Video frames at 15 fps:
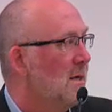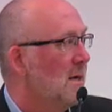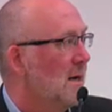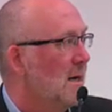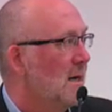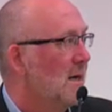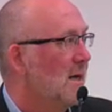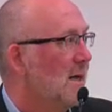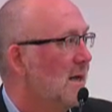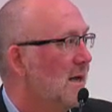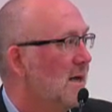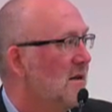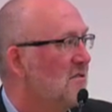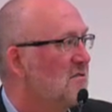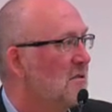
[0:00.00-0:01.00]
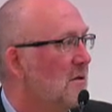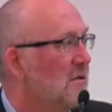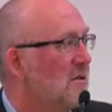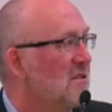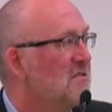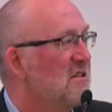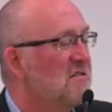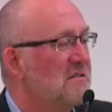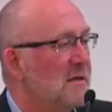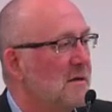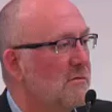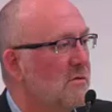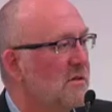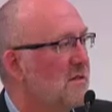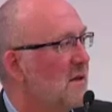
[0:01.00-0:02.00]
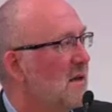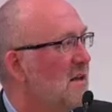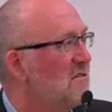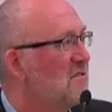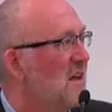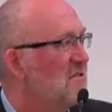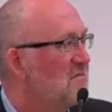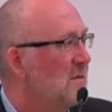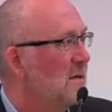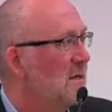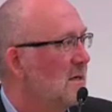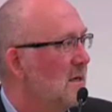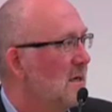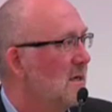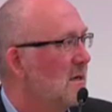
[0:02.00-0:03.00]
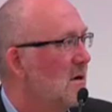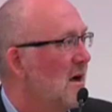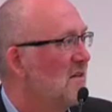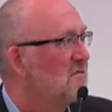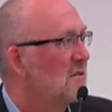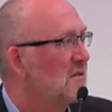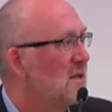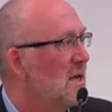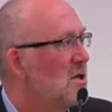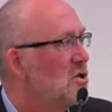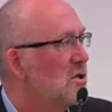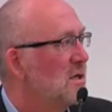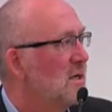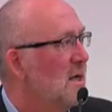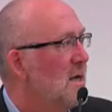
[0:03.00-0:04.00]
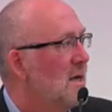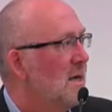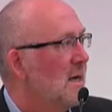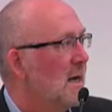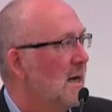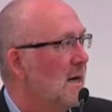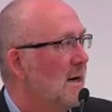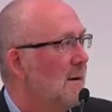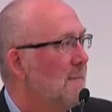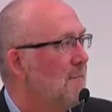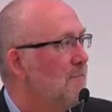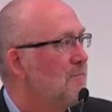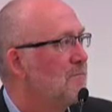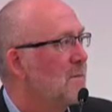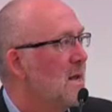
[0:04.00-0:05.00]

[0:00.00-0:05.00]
And so they're assisting with assessment and consultation and